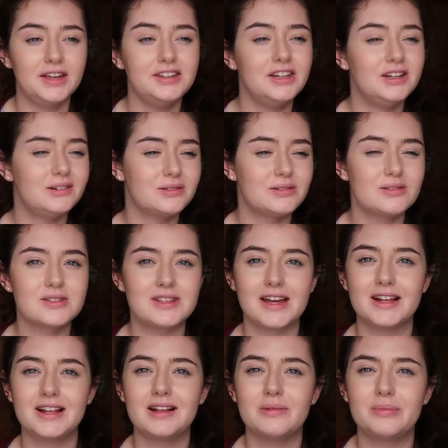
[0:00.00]
you know those
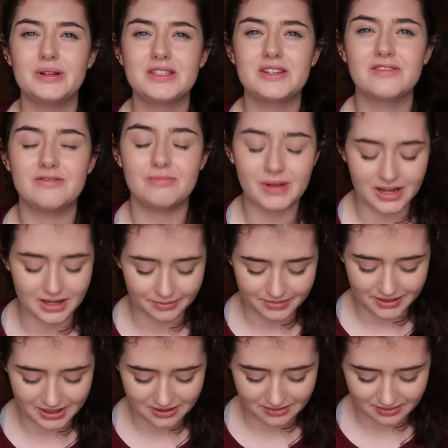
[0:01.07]
like little bits of makeup
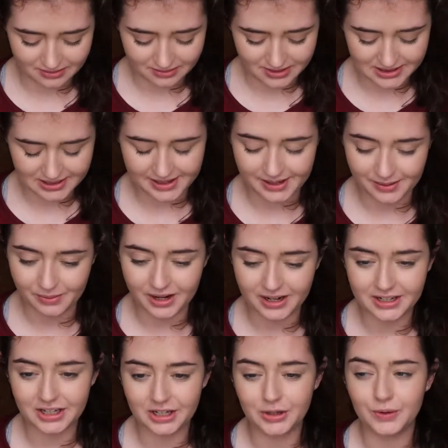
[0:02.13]
that you see
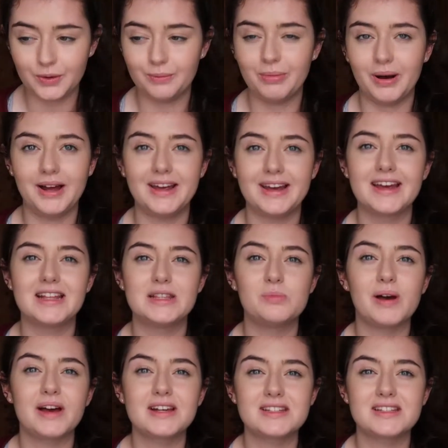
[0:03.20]
when you buy a kids
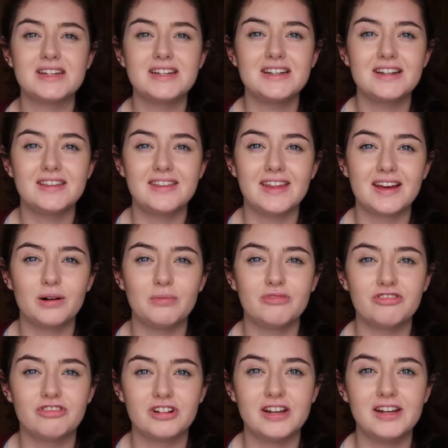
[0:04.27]
magazine and they come
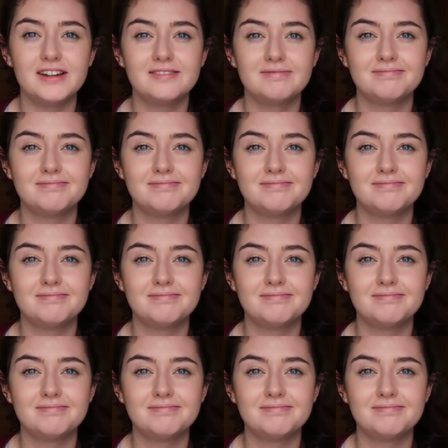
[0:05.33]
free?